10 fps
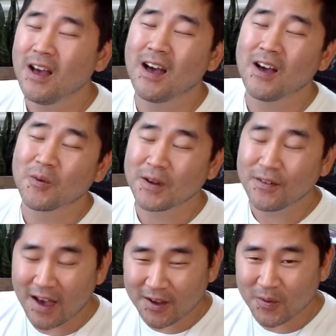
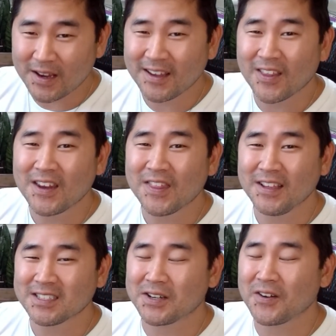reevaluating a lot of
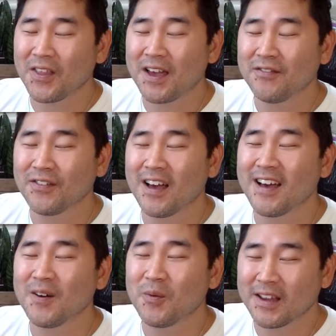things in our life
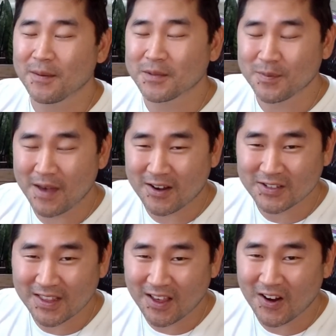when it comes to
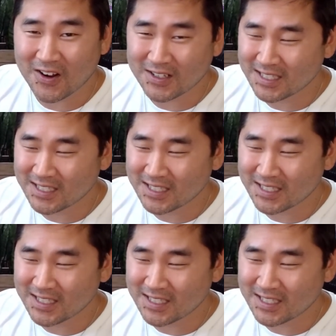matters of the heart.